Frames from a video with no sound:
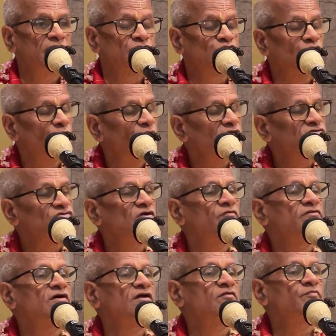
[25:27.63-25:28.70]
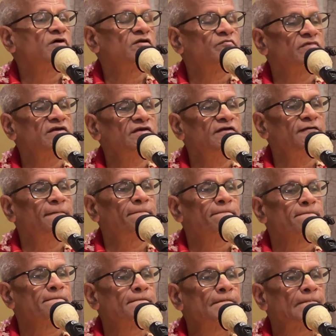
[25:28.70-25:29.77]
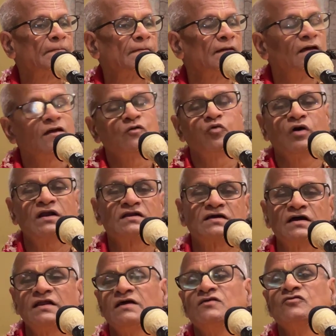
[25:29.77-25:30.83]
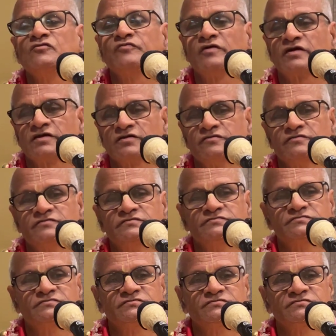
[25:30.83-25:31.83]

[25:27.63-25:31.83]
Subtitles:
So much you have done for me, and what can I do for you?